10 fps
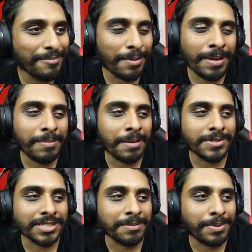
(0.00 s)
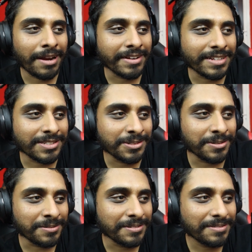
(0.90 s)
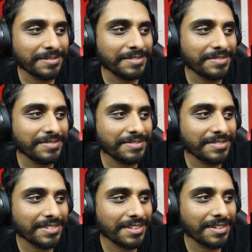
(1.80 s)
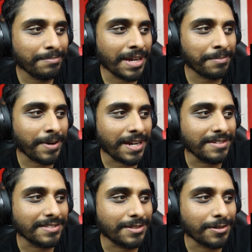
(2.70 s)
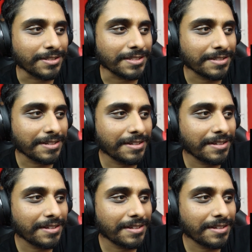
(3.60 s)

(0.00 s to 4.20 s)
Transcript: But maybe I'm just comparing it to Magpies Dons.